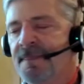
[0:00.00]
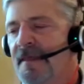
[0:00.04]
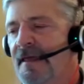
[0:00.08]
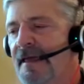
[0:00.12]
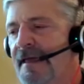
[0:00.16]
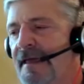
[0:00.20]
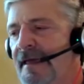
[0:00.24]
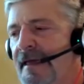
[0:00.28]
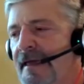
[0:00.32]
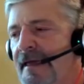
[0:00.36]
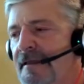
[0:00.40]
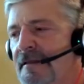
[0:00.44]

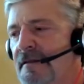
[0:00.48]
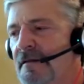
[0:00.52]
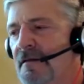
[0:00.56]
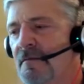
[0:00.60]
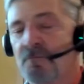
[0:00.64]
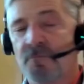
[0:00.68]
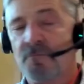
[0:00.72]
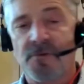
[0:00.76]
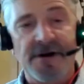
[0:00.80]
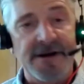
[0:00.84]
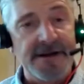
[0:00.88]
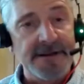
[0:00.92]
and
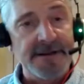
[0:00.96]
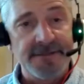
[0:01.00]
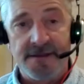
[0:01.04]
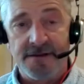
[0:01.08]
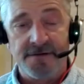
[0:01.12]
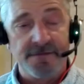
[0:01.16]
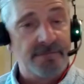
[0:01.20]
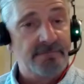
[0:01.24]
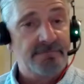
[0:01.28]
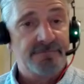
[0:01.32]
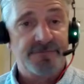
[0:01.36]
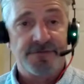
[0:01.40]

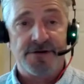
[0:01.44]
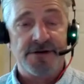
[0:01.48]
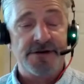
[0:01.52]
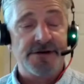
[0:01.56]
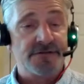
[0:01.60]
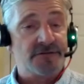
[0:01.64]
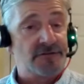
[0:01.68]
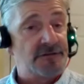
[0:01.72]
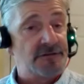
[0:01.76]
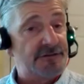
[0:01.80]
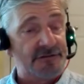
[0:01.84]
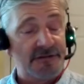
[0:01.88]
breathing for
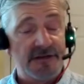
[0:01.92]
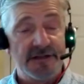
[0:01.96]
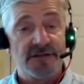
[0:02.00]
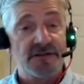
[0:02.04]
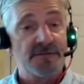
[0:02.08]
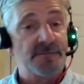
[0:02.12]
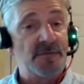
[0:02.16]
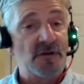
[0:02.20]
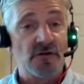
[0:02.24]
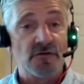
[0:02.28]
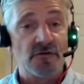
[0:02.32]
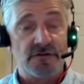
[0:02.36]
years, listening to
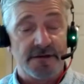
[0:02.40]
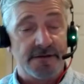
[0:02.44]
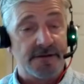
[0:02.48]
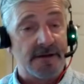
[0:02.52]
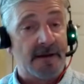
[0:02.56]
music.